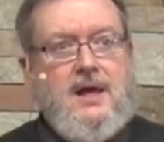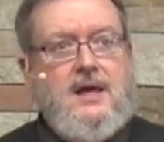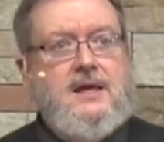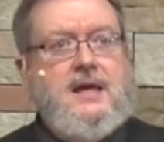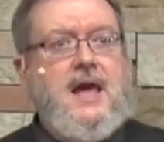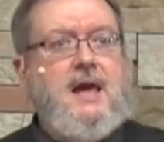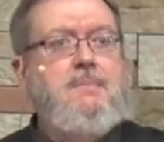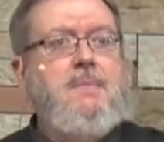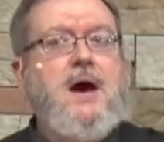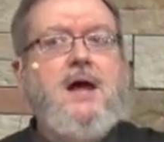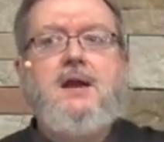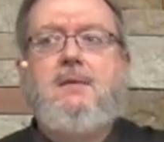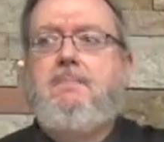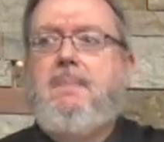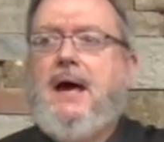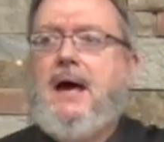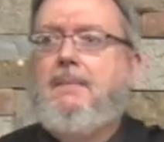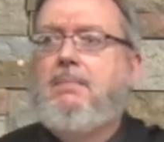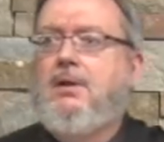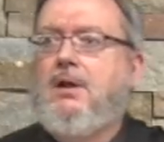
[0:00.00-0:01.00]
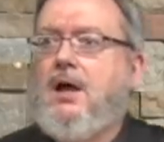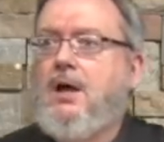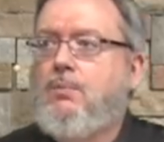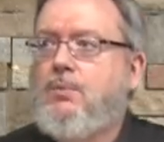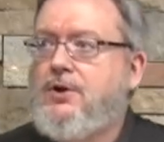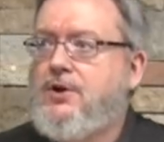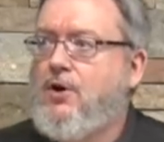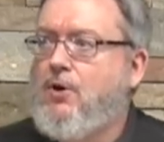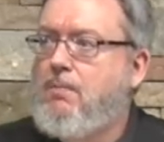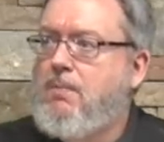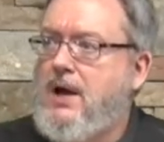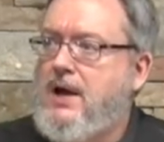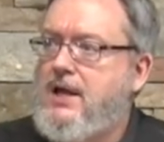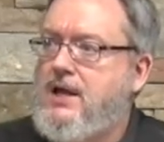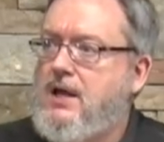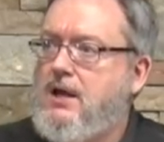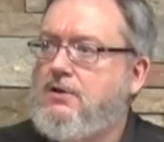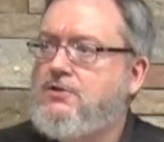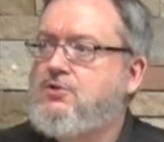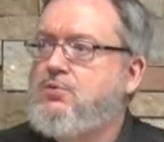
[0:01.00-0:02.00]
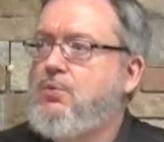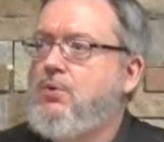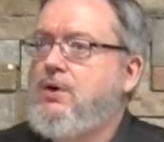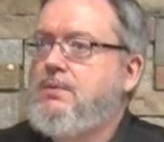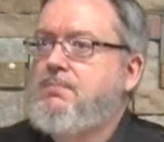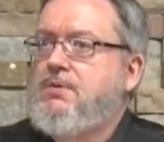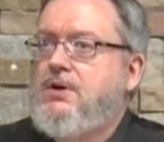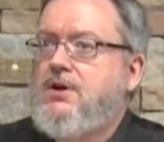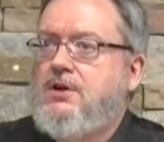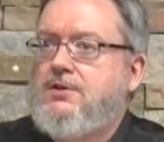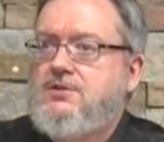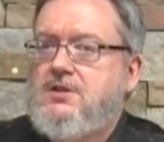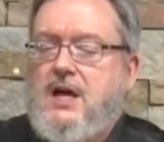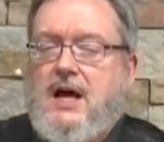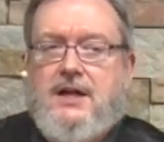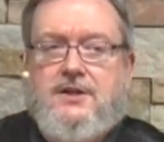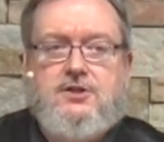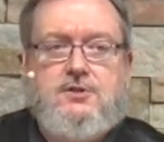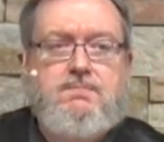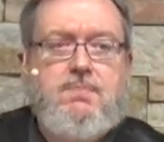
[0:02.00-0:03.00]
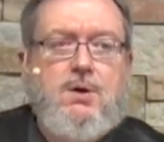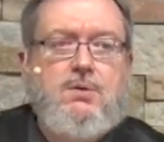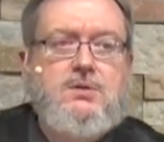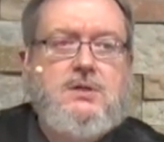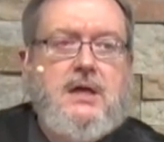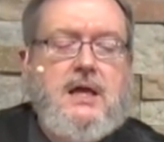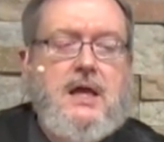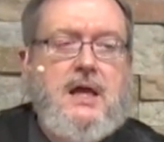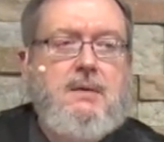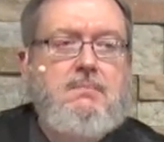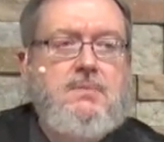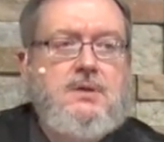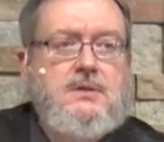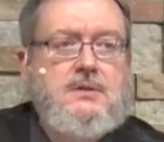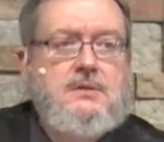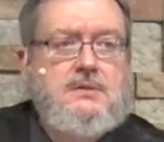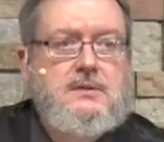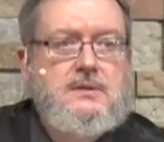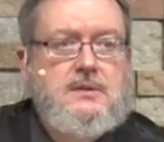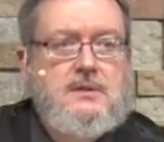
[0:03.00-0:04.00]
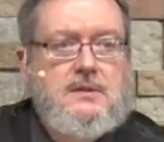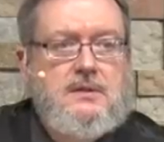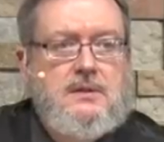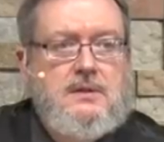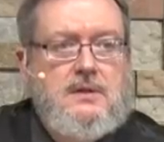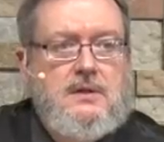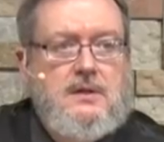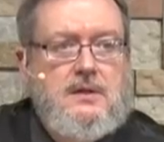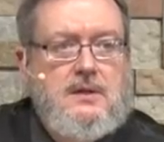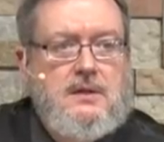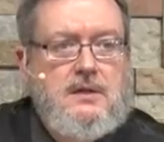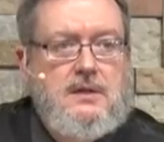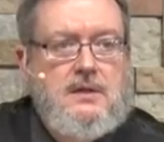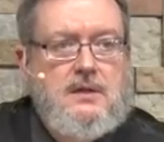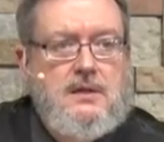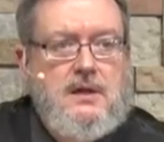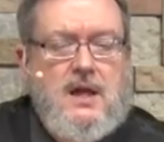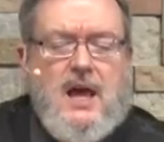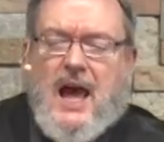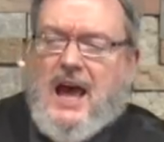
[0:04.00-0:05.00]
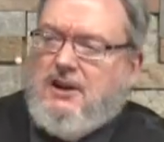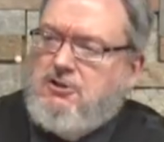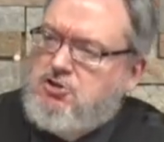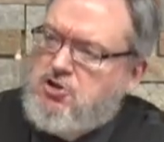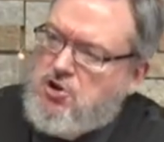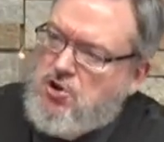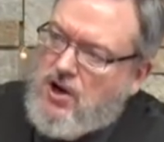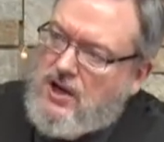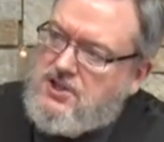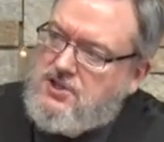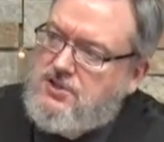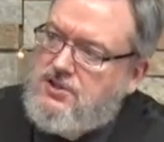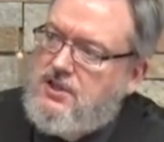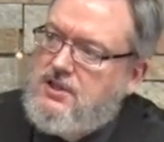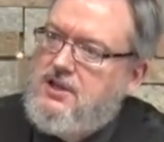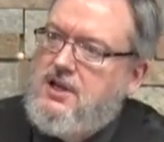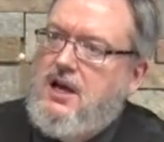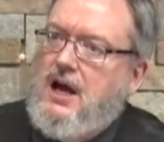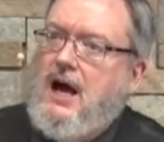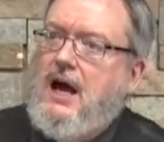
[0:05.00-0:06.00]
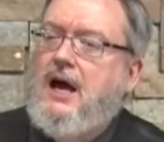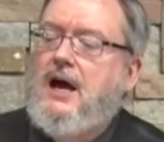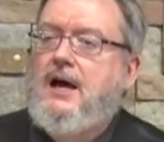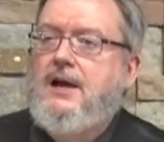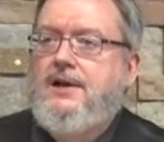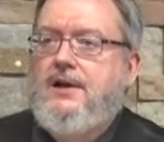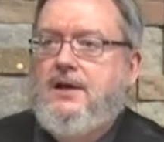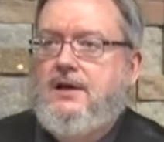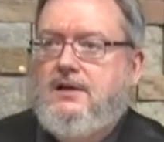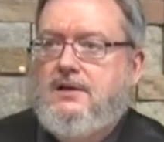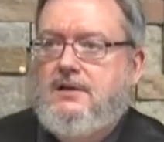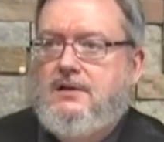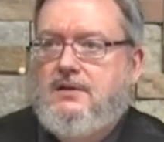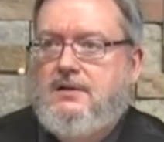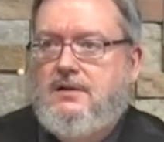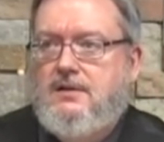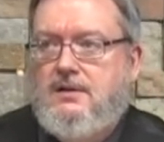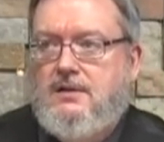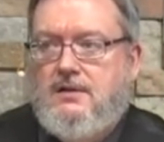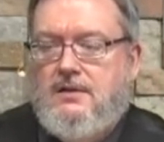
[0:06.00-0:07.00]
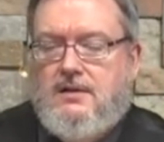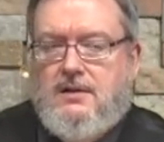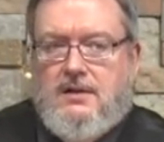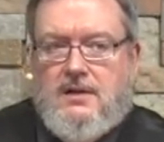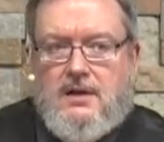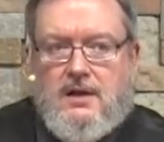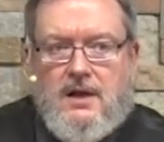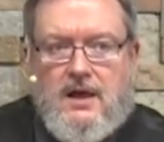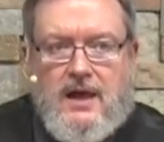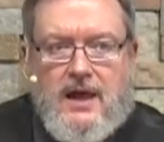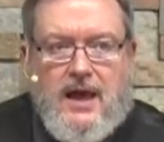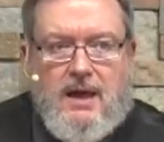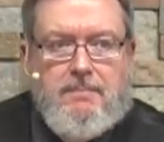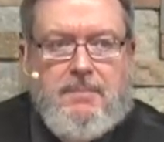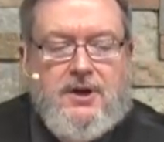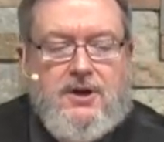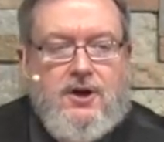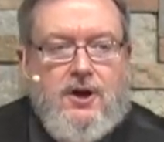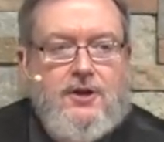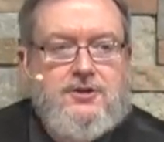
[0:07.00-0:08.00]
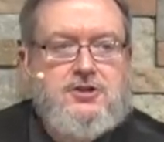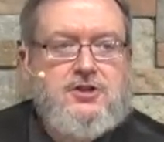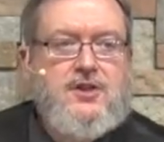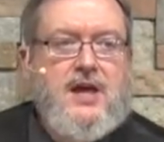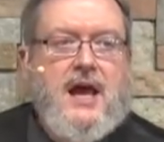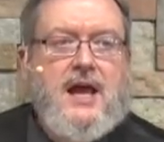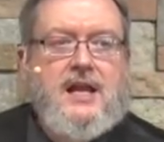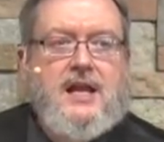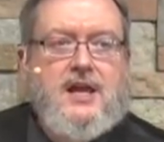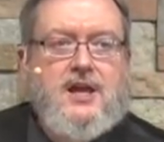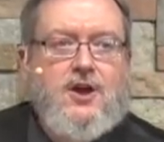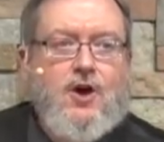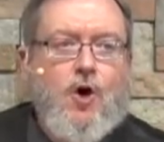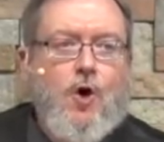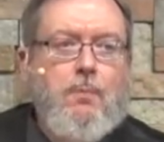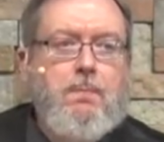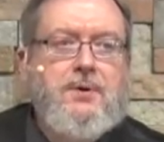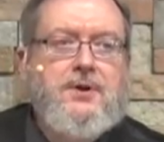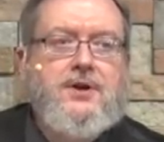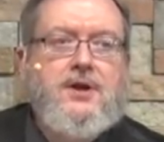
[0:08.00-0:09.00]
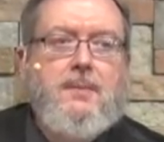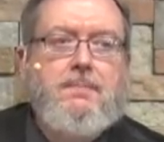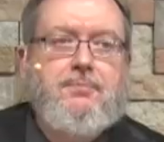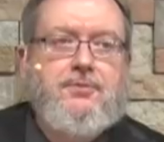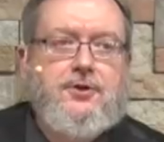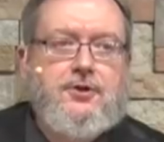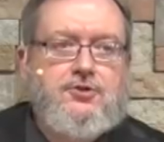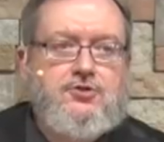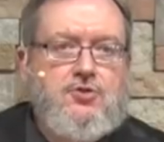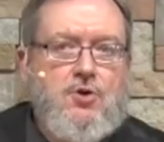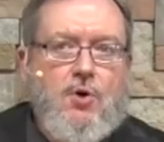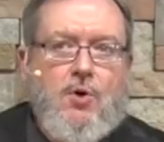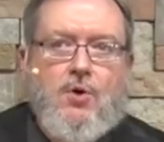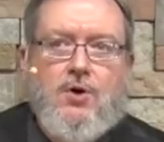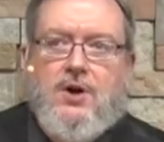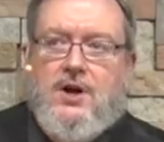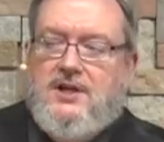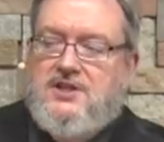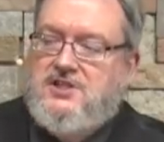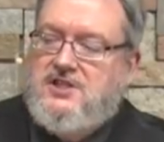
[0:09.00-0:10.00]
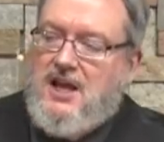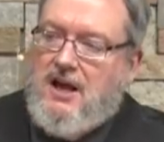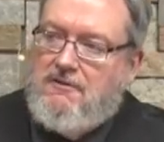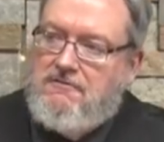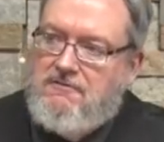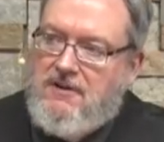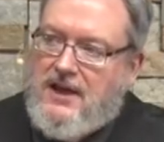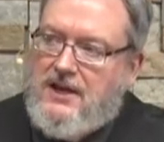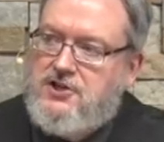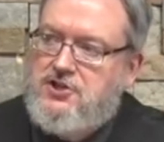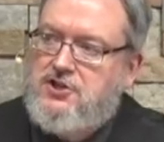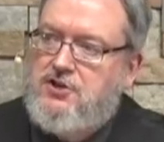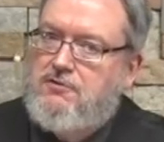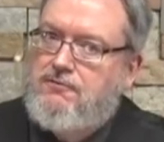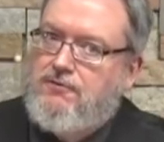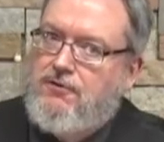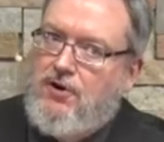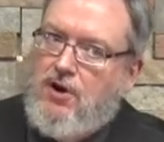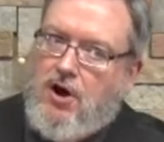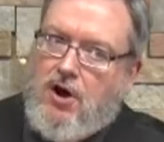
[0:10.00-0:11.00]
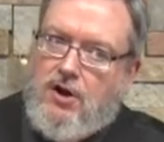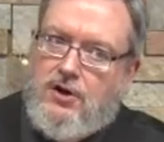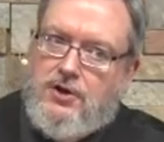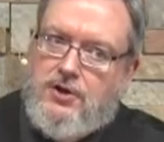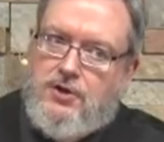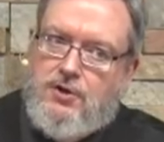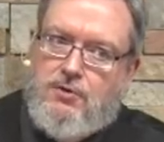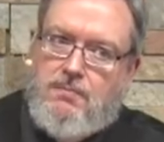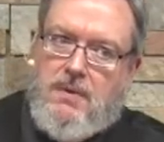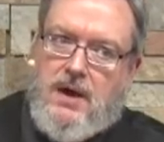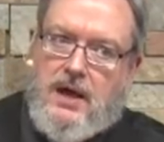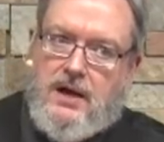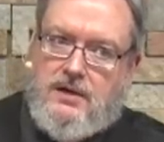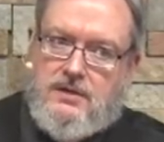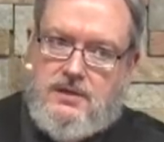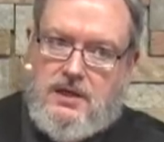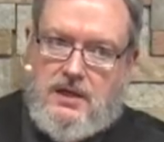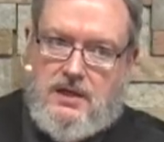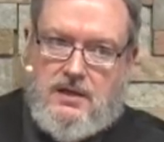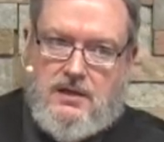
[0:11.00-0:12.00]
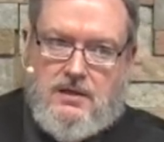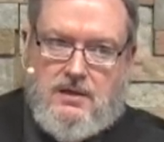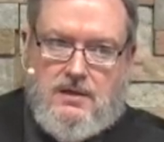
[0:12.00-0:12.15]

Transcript: came out of Babylon when nobody else would because God spoke to him and trusted God. And because of that, he opened up the door of salvation for all of humanity.